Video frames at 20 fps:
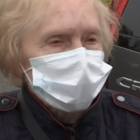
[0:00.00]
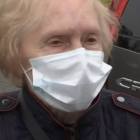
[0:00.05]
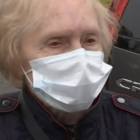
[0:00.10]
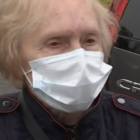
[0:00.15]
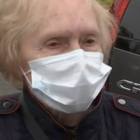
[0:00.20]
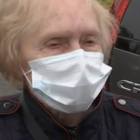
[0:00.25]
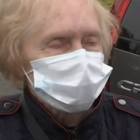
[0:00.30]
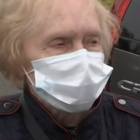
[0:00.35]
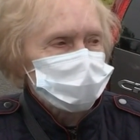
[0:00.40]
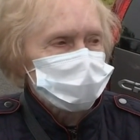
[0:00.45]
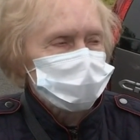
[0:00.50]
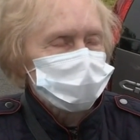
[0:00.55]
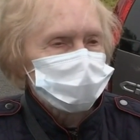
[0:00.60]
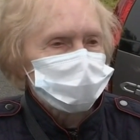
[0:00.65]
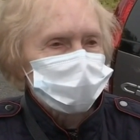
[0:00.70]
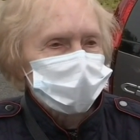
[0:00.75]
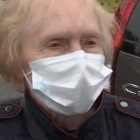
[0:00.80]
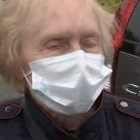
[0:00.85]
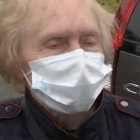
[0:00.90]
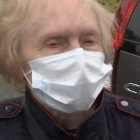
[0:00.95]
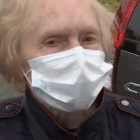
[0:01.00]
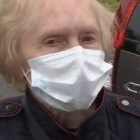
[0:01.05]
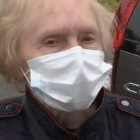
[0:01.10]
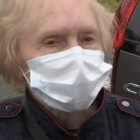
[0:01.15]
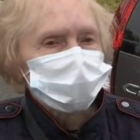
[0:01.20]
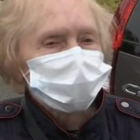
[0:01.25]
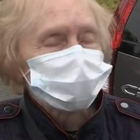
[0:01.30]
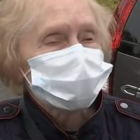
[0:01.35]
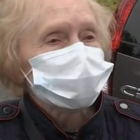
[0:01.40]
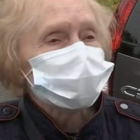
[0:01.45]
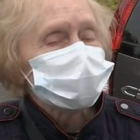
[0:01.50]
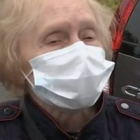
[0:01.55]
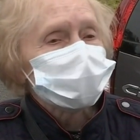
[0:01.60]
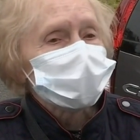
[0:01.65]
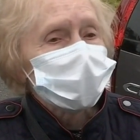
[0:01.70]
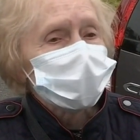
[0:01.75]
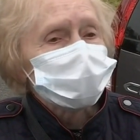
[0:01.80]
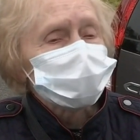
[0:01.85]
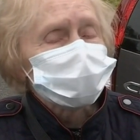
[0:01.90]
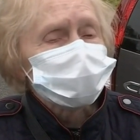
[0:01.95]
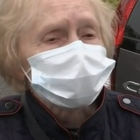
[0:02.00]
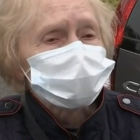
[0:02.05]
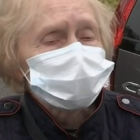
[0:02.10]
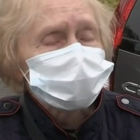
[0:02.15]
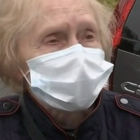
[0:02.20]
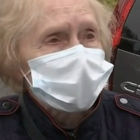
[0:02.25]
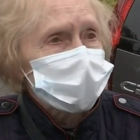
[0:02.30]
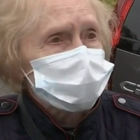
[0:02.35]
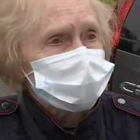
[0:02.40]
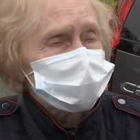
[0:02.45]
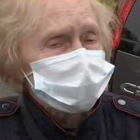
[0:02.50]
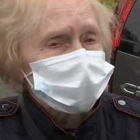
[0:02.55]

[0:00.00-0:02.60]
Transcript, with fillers: They don't slow down, they don't slow down for stop